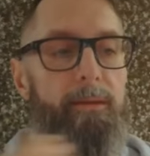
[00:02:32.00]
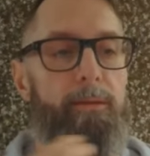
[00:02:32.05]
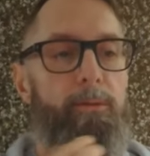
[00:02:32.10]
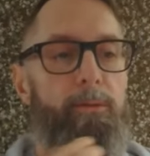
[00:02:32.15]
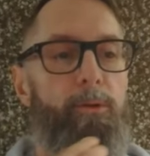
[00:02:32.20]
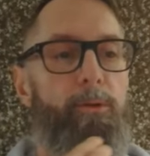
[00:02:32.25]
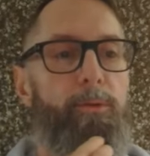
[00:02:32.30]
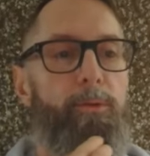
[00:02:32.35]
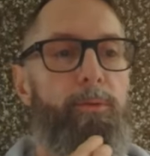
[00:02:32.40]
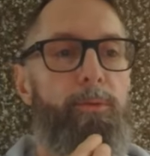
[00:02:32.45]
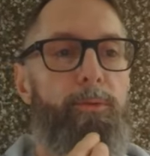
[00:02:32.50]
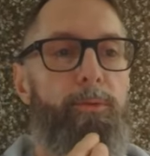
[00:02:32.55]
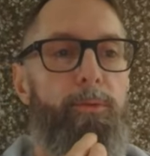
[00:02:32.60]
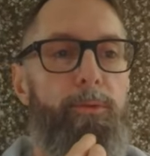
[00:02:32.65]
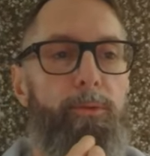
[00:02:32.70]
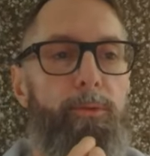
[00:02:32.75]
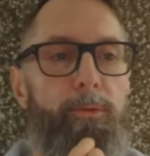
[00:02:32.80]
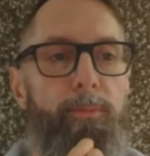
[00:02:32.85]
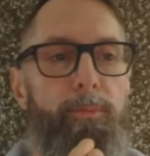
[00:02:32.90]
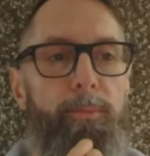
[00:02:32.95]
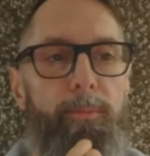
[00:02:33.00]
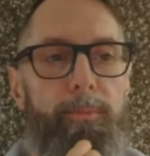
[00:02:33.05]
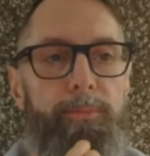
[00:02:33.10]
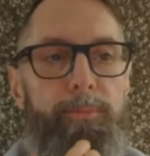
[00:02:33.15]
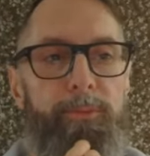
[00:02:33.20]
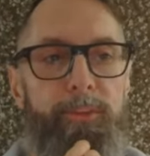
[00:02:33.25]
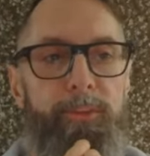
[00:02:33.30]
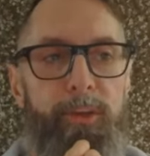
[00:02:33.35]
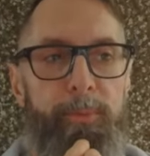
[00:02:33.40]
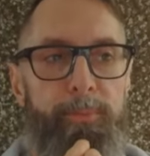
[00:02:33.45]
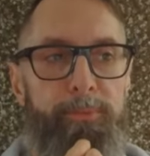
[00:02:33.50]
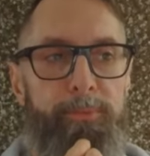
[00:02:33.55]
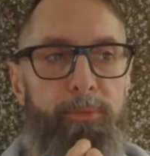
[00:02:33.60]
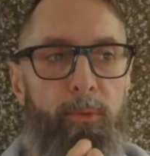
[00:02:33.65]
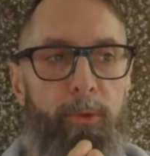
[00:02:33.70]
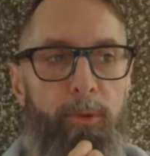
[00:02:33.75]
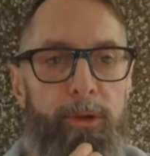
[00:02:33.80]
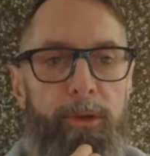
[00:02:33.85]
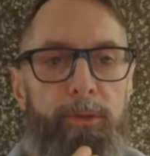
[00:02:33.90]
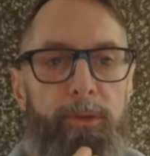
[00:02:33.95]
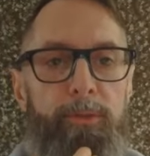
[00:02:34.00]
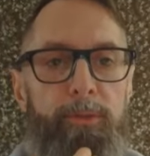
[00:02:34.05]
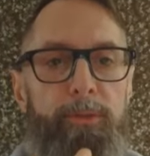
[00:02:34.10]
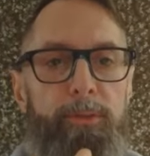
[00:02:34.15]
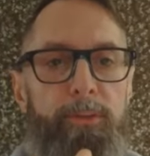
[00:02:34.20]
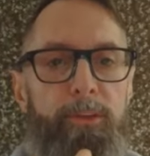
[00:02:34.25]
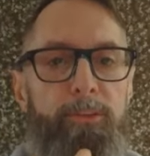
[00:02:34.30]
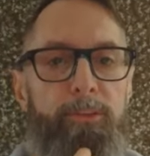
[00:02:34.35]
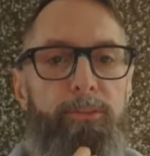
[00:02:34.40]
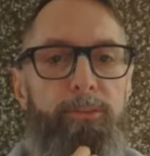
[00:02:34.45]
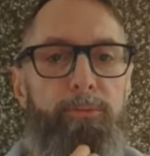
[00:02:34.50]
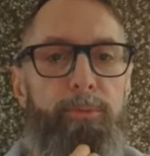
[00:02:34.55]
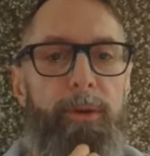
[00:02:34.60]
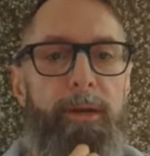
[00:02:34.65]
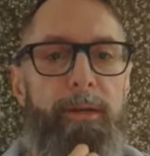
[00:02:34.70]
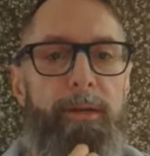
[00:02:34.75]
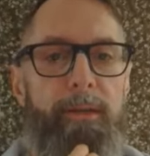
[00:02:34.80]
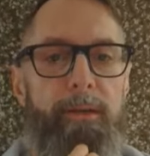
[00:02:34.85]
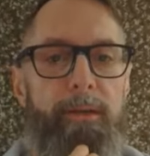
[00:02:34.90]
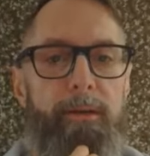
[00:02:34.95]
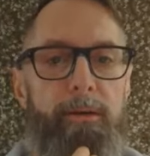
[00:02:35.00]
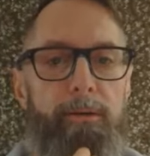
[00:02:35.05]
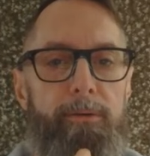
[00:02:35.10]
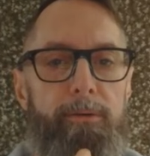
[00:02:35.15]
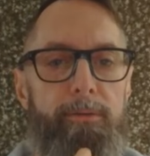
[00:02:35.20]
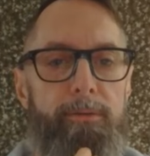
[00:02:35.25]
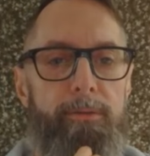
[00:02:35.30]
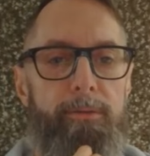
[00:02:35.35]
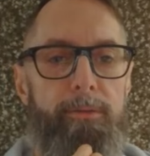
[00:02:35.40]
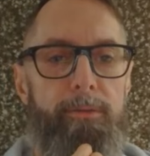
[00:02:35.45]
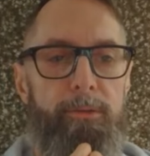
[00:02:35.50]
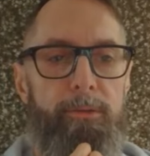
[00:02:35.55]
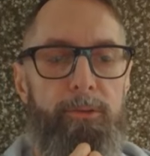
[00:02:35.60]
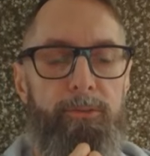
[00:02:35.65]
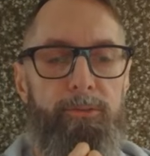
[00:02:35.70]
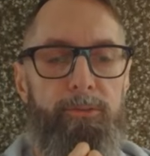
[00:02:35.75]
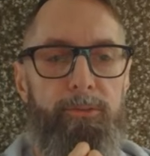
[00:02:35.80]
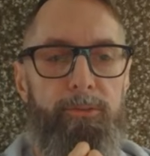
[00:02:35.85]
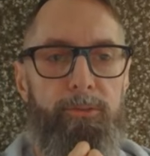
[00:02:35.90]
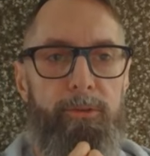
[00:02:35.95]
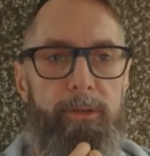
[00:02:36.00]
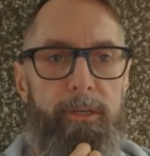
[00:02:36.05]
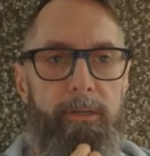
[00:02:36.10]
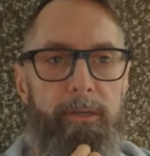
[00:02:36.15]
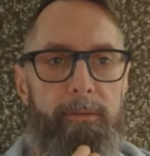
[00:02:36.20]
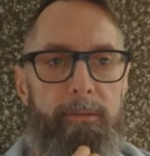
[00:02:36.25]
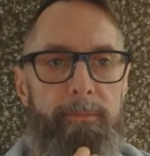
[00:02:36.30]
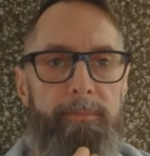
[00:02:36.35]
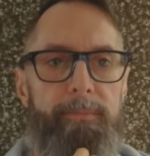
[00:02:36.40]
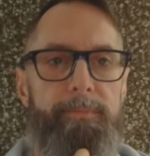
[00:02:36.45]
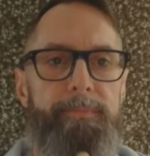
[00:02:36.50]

Little tip for you: this right here, this screen